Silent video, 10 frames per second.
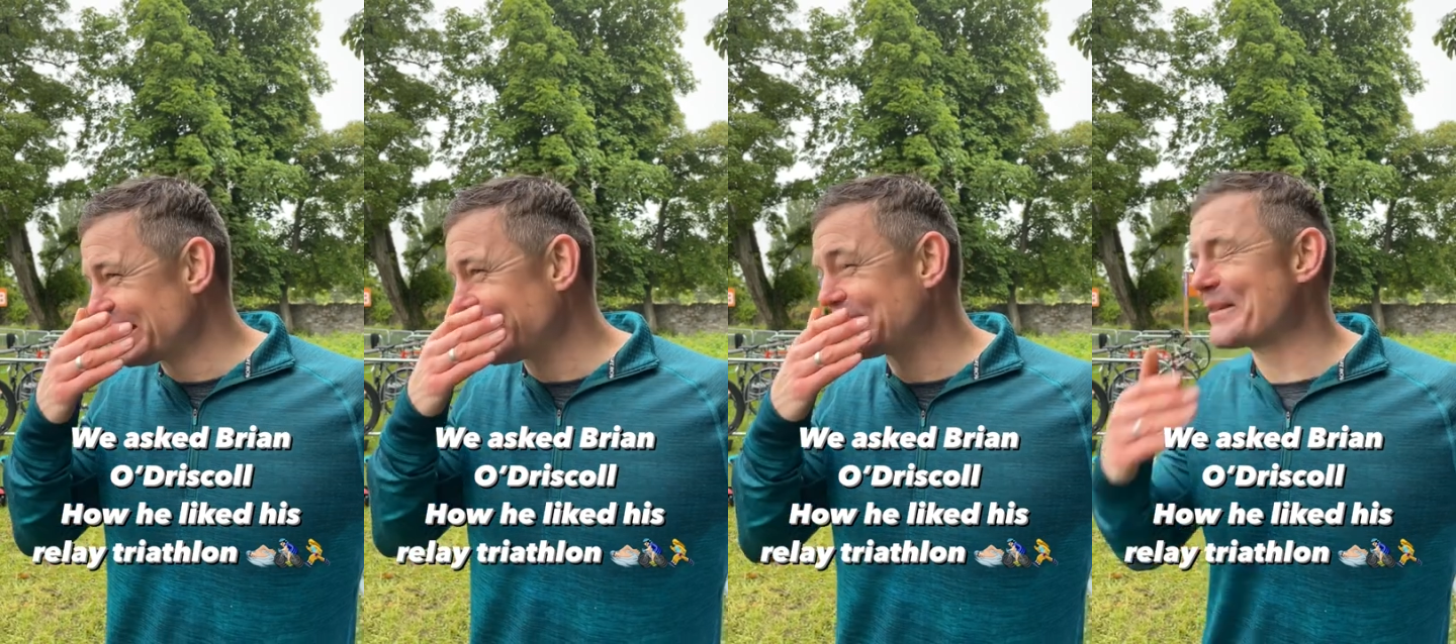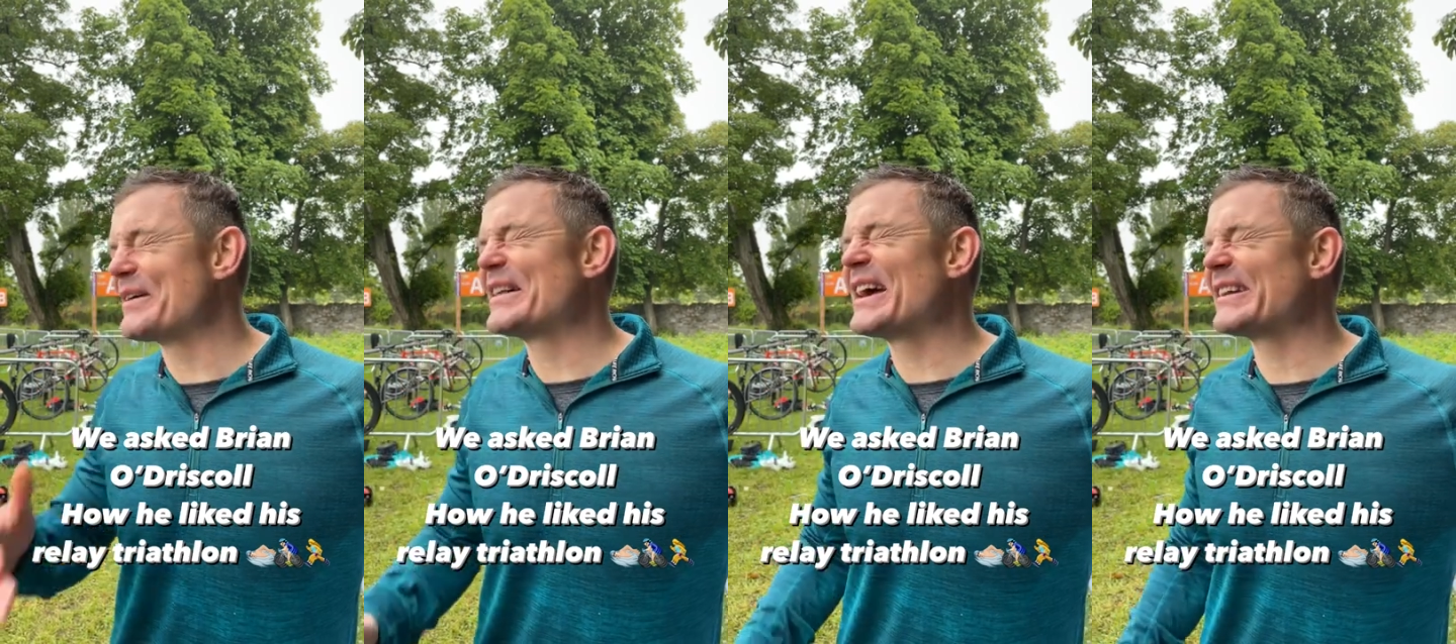Like
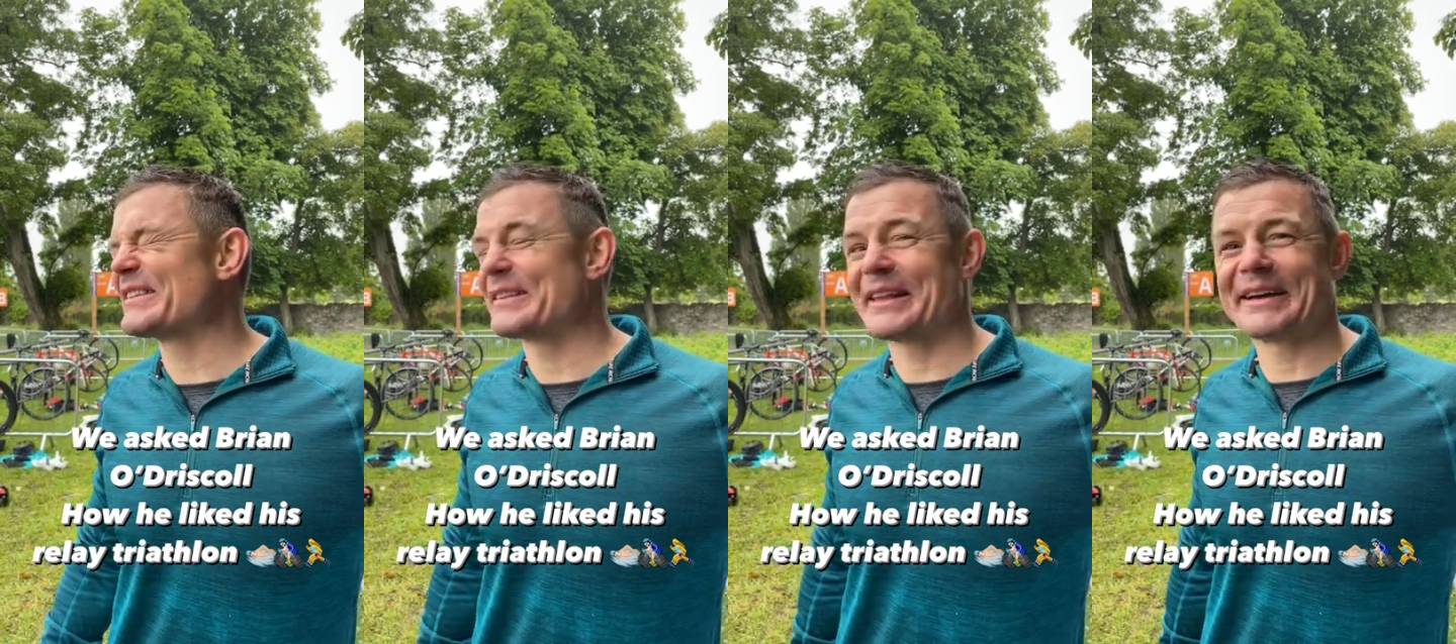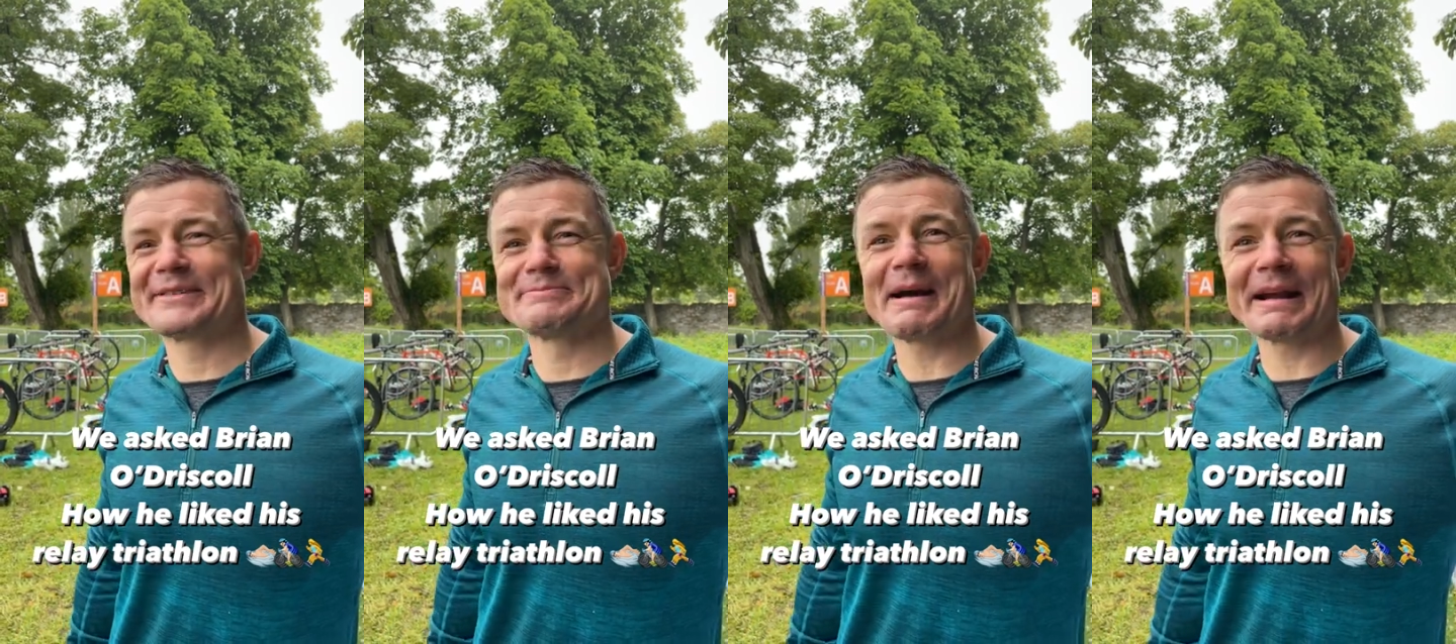bad
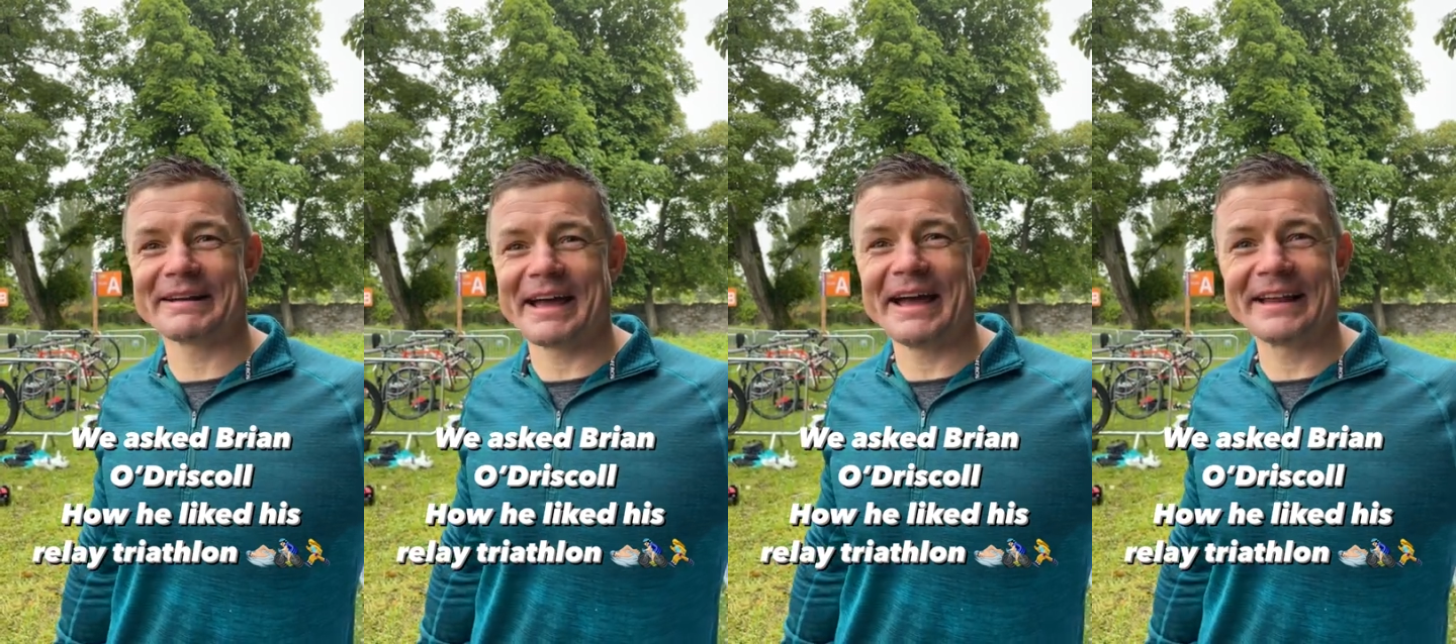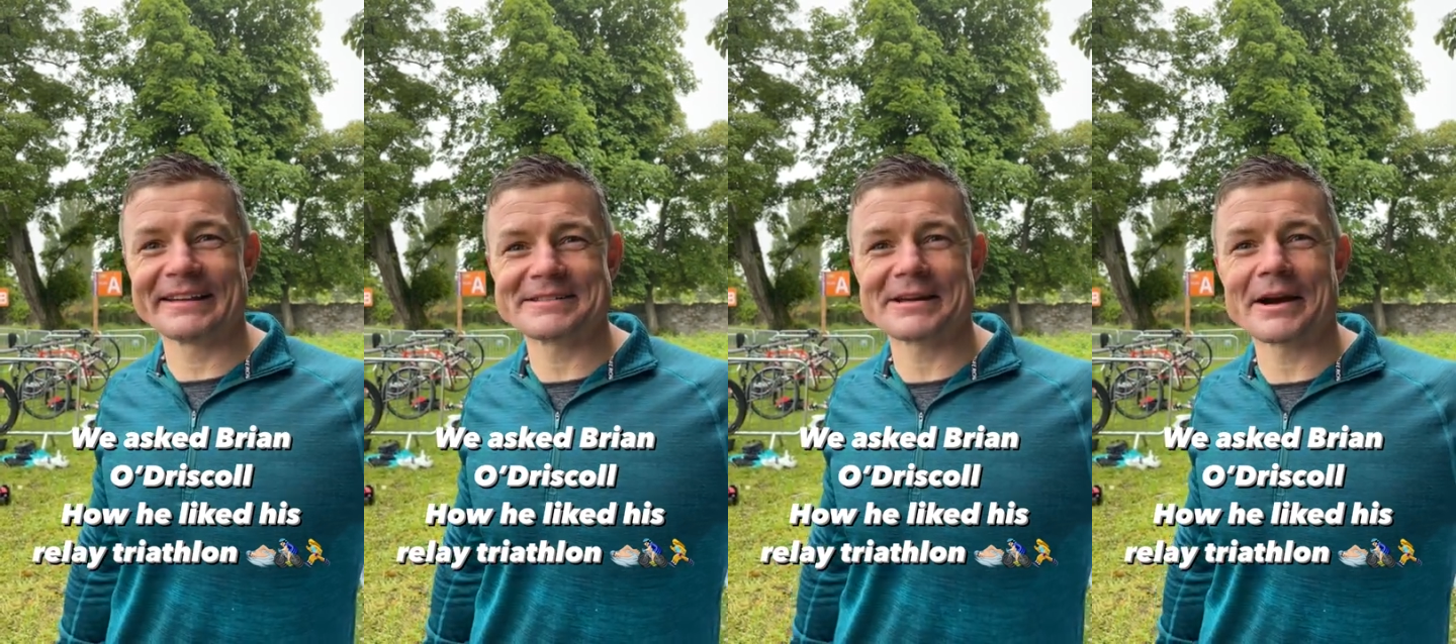out of hell
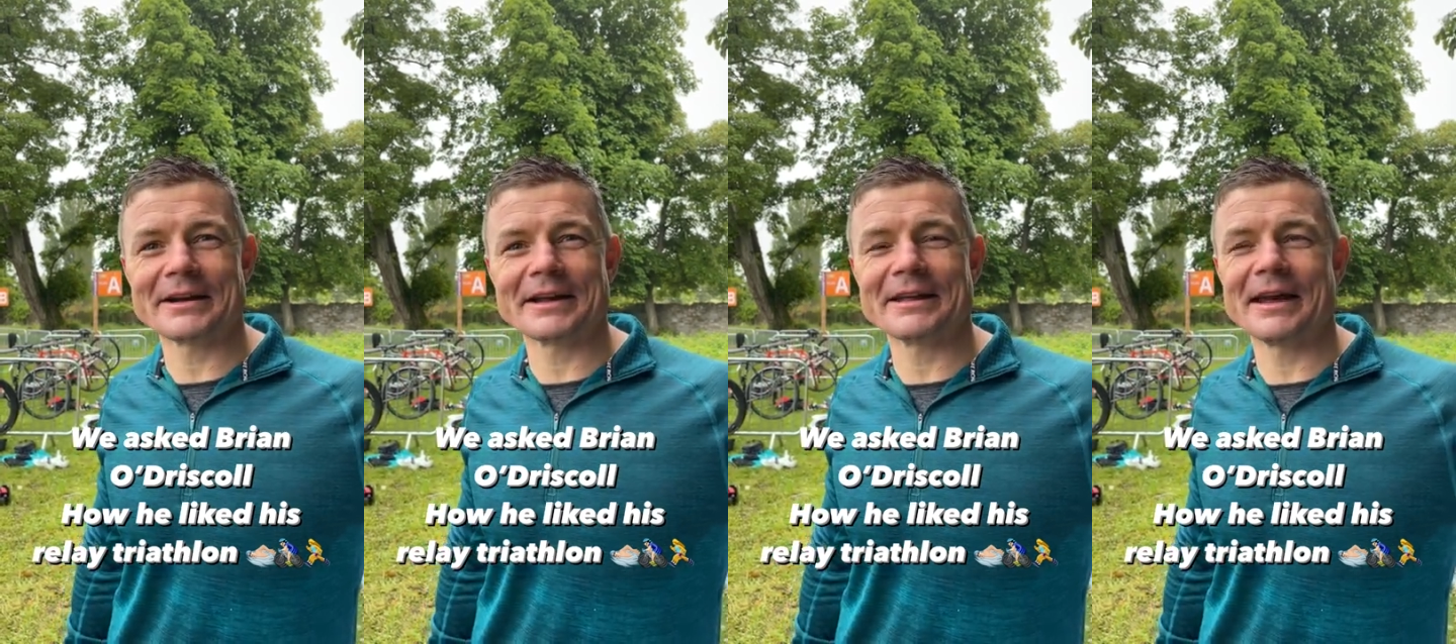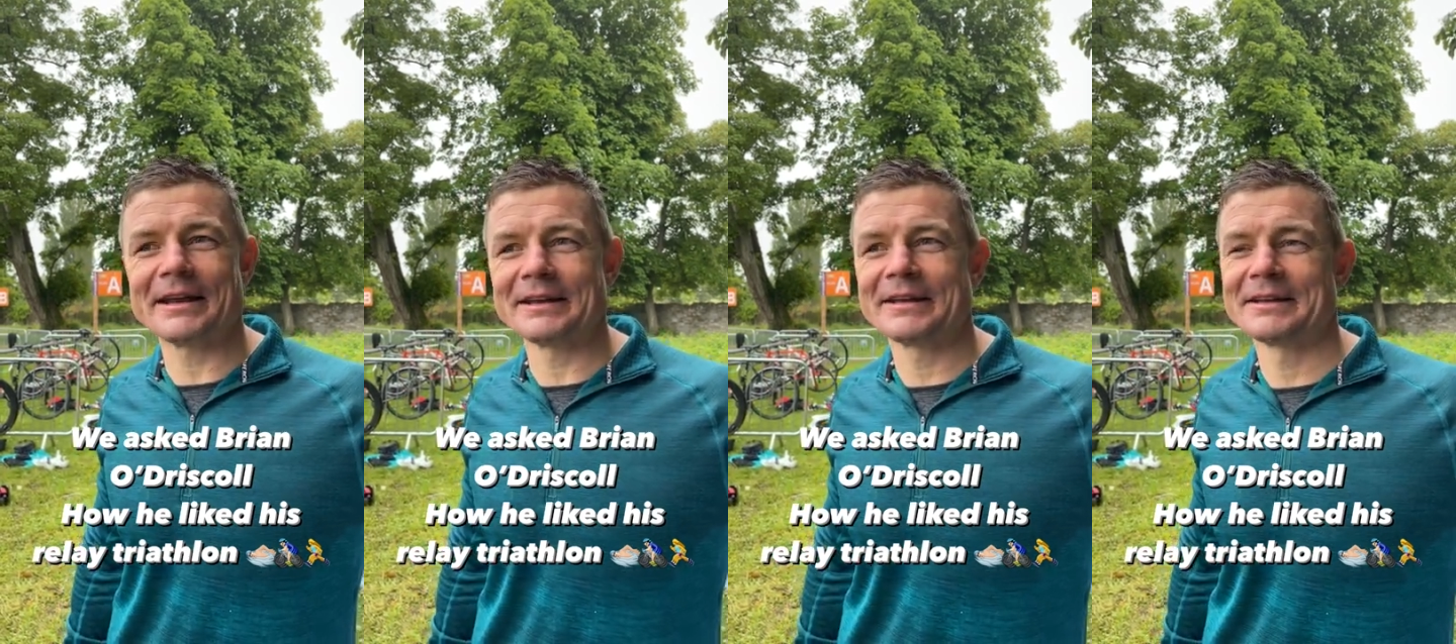to start, and
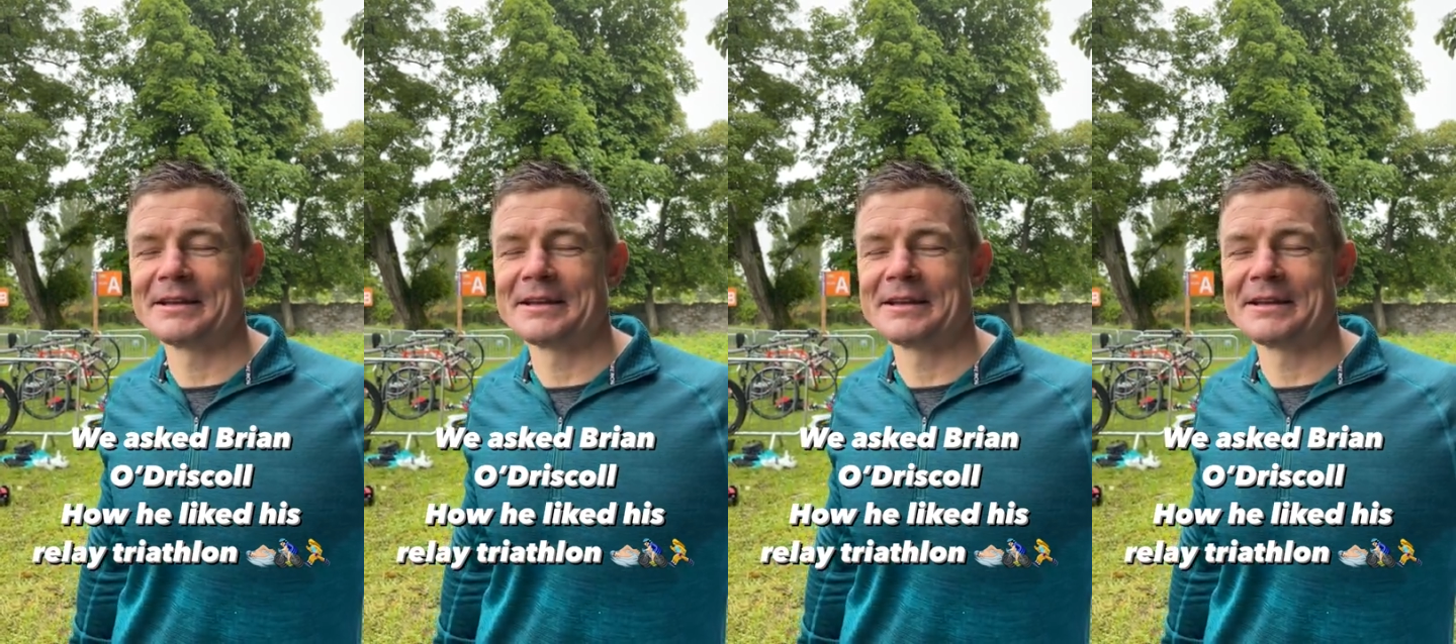then